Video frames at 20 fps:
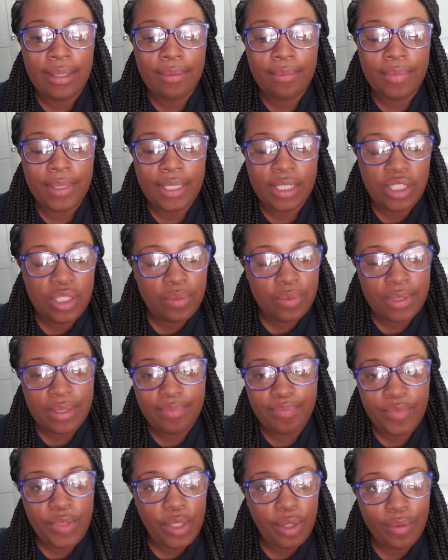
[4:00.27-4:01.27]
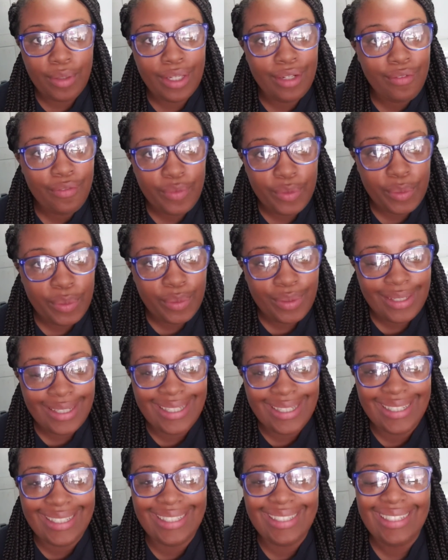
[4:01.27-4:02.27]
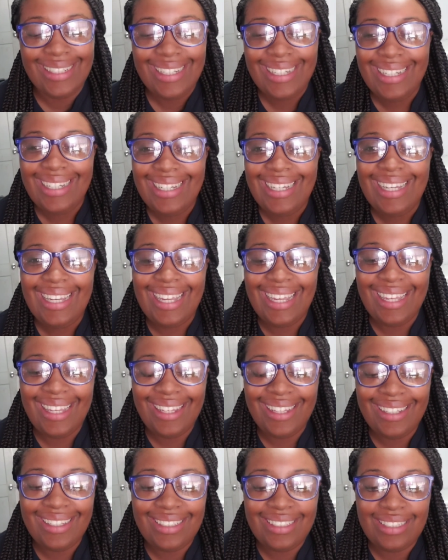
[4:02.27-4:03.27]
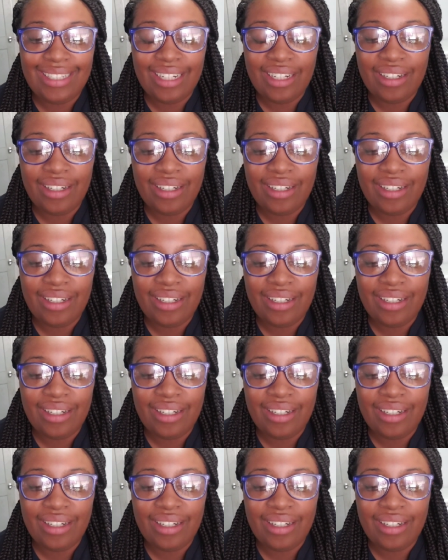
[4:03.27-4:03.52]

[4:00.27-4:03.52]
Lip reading: because she was, you know, getting food. And